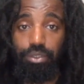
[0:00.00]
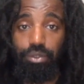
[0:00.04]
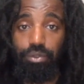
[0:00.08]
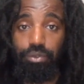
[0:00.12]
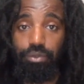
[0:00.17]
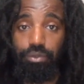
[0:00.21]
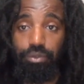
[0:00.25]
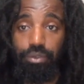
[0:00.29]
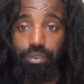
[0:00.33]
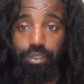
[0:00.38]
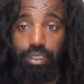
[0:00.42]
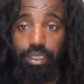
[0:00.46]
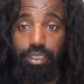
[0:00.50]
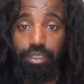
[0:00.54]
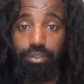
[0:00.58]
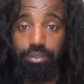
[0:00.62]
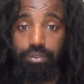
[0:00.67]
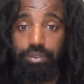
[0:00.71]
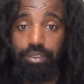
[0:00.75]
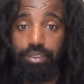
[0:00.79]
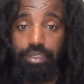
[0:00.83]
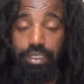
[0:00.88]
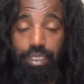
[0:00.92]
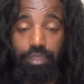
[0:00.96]
know, there
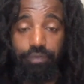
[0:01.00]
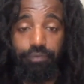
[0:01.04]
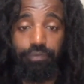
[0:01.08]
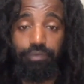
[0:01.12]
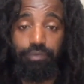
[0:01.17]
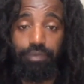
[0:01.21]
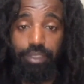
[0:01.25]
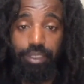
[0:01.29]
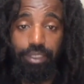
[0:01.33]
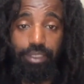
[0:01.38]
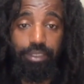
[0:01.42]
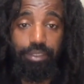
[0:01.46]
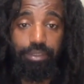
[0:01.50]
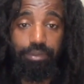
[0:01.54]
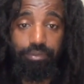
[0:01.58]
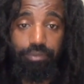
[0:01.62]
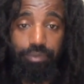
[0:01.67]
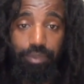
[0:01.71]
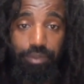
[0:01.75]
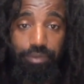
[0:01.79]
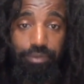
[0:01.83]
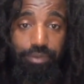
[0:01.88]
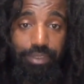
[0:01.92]
was definitely